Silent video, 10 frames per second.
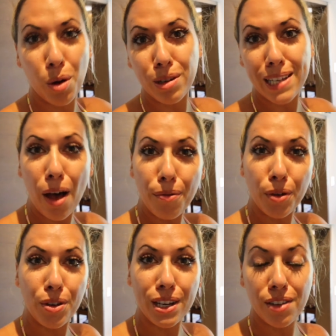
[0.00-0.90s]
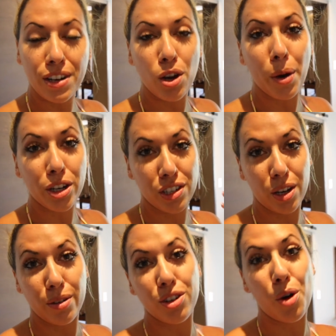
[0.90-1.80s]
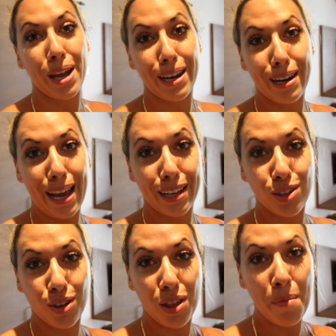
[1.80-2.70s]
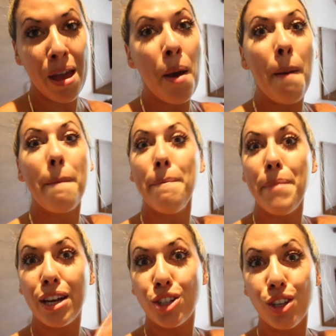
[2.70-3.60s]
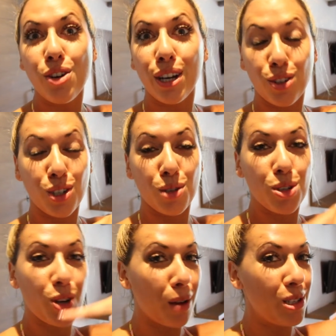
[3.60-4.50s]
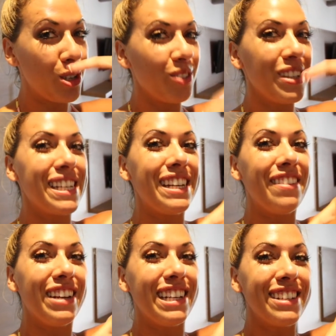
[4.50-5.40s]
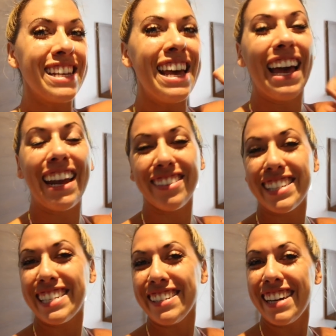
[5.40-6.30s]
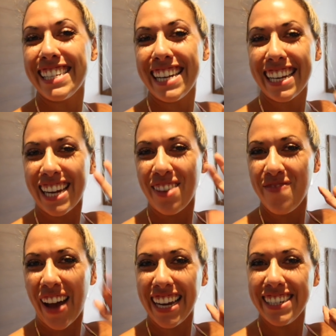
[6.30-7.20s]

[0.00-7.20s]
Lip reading: what was helpful. If you guys have any questions, I always go in and answer them. Make sure that you guys are subscribed so you don't miss any videos. And I will see you guys next time. Bye